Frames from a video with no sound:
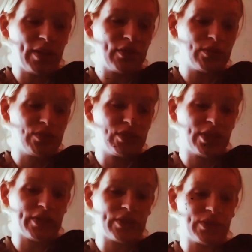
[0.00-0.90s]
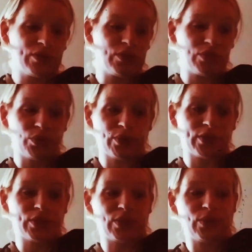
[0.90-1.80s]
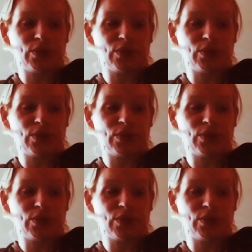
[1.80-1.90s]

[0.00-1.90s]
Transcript: little tutorial